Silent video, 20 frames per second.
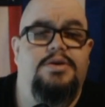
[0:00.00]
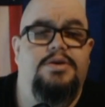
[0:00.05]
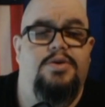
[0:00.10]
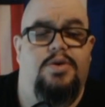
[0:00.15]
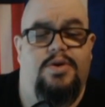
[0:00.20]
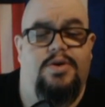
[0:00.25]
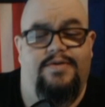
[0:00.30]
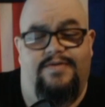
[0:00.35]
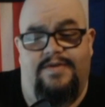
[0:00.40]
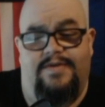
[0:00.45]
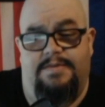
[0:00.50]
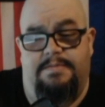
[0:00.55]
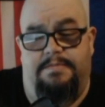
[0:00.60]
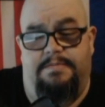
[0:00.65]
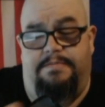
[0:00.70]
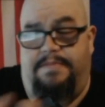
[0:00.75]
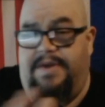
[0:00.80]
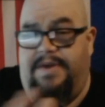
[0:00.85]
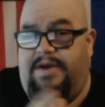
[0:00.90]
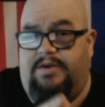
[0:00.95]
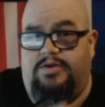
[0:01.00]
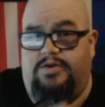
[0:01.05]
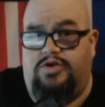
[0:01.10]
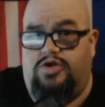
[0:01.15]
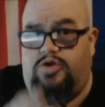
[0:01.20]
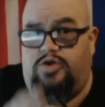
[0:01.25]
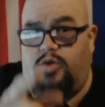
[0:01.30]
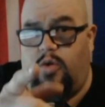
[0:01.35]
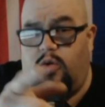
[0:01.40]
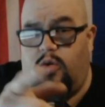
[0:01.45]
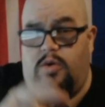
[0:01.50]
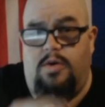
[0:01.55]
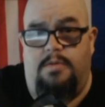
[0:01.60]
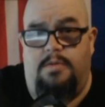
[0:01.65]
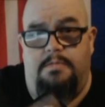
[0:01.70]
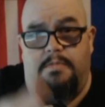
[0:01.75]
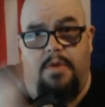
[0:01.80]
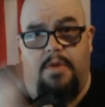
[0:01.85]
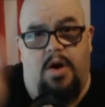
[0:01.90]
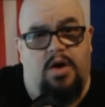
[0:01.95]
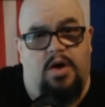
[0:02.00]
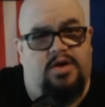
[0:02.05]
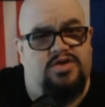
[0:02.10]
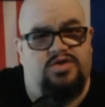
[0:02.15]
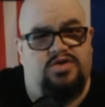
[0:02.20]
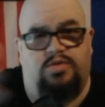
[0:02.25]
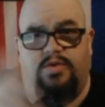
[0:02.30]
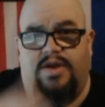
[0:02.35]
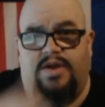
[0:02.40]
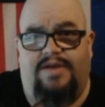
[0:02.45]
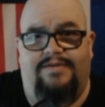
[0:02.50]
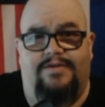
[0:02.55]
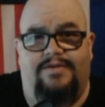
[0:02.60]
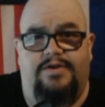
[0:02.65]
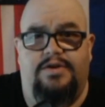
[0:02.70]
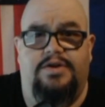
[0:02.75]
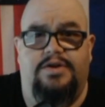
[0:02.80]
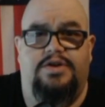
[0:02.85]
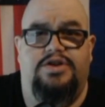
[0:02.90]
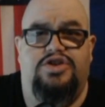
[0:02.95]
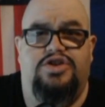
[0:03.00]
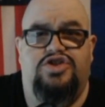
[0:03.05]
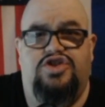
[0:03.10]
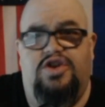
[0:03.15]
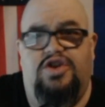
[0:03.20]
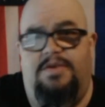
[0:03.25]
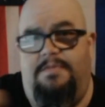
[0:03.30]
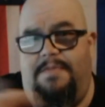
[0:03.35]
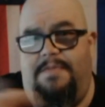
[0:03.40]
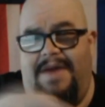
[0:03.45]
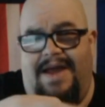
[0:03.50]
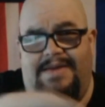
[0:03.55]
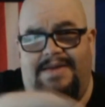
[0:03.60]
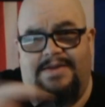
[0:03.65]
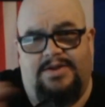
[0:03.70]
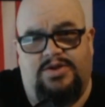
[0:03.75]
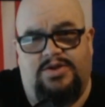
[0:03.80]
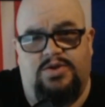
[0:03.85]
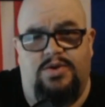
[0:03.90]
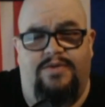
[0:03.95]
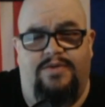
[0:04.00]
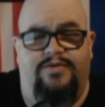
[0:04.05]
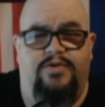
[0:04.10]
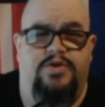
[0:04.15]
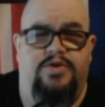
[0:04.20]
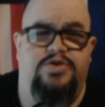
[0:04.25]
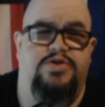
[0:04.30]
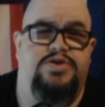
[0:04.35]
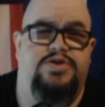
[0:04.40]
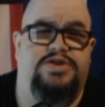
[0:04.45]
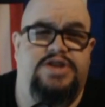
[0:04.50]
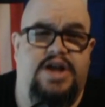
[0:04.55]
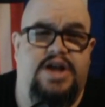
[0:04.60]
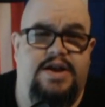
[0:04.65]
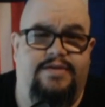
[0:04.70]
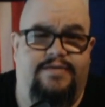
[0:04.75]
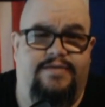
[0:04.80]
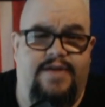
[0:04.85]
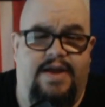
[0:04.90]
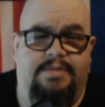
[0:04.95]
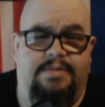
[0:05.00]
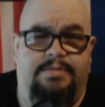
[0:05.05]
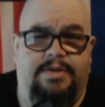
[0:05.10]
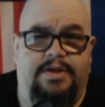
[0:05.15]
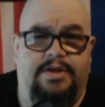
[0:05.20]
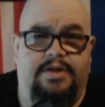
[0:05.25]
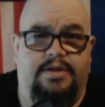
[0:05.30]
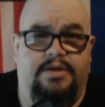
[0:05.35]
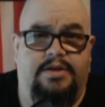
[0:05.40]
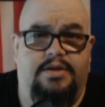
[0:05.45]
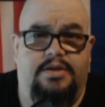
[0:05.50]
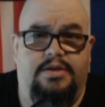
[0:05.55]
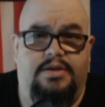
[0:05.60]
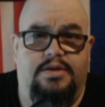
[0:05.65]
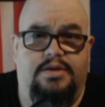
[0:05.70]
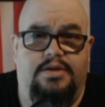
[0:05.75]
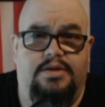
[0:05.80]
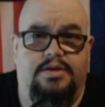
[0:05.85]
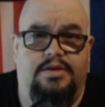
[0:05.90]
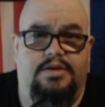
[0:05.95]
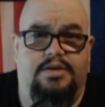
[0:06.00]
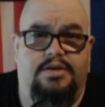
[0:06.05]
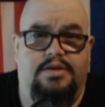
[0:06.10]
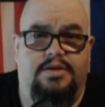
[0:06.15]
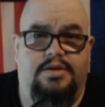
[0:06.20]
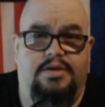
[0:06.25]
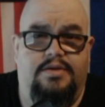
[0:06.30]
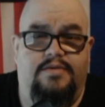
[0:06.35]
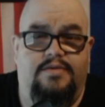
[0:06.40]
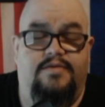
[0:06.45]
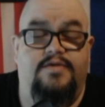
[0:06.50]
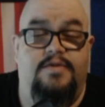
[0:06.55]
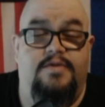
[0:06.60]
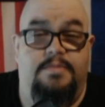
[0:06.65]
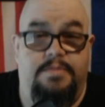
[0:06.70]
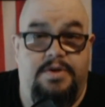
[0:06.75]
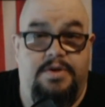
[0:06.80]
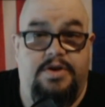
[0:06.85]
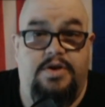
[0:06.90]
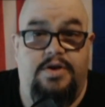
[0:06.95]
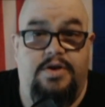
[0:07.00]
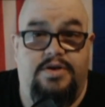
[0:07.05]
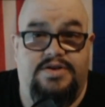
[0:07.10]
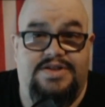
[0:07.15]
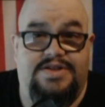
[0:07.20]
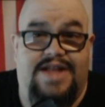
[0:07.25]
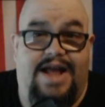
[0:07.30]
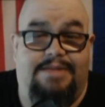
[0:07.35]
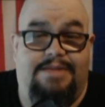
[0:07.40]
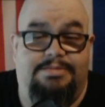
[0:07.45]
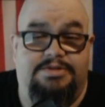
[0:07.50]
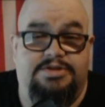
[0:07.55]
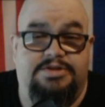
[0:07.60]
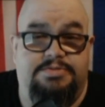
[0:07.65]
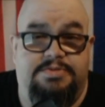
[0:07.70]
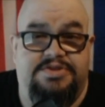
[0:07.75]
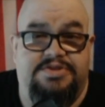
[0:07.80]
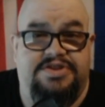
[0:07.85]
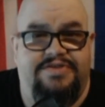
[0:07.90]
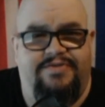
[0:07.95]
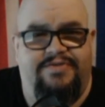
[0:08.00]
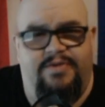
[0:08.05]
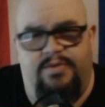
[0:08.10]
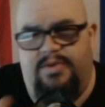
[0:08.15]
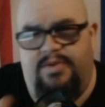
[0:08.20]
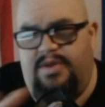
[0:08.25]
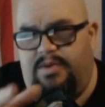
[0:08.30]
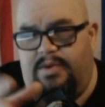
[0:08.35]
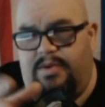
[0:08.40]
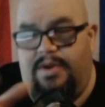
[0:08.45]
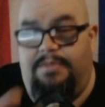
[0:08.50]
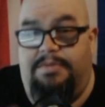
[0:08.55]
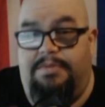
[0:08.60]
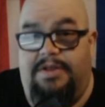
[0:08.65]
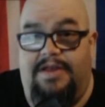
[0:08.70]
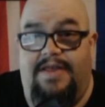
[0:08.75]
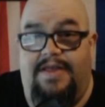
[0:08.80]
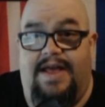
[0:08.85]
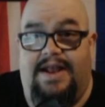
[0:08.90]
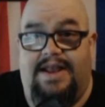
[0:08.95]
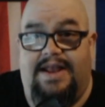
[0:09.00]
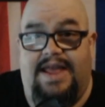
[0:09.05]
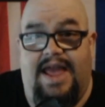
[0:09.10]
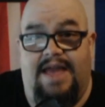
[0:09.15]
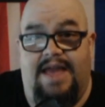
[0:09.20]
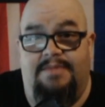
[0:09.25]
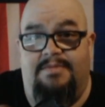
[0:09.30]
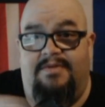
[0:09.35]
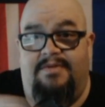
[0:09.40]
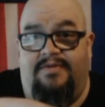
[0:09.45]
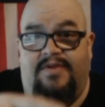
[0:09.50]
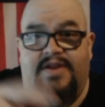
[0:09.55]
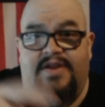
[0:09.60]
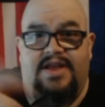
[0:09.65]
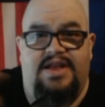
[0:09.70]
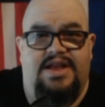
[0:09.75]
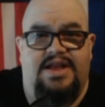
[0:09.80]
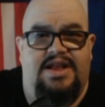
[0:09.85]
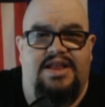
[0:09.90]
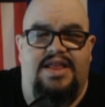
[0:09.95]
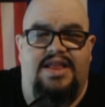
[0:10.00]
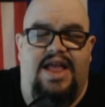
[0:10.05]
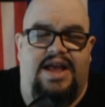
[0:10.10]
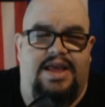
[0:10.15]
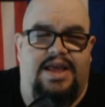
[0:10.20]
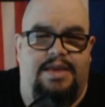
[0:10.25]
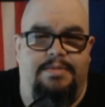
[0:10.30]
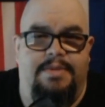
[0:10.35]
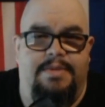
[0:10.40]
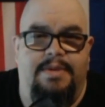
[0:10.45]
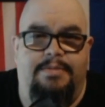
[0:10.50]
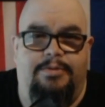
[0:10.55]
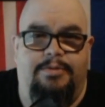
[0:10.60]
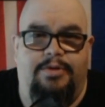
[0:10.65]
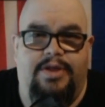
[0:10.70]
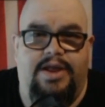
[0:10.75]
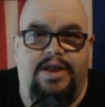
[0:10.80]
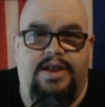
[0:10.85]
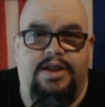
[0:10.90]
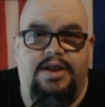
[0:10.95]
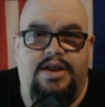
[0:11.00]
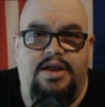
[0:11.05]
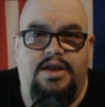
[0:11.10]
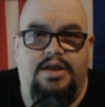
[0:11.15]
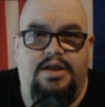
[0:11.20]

or even bigger store, malls, or whatever, should ban the two of you and your entire family from their establishments if you really want to play that game of locking people in.